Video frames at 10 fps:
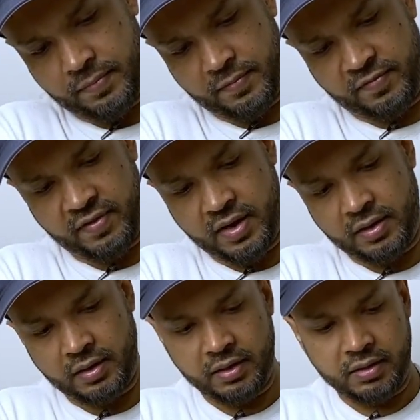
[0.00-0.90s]

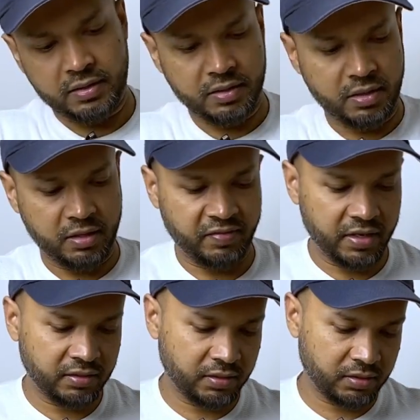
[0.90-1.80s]
finally the
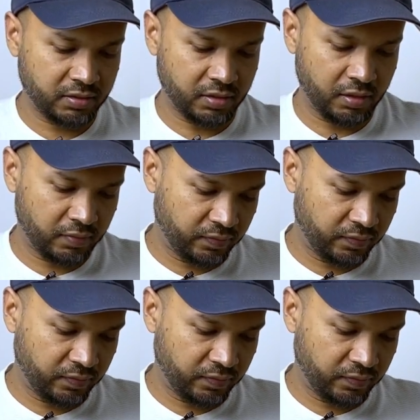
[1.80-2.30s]
device itself.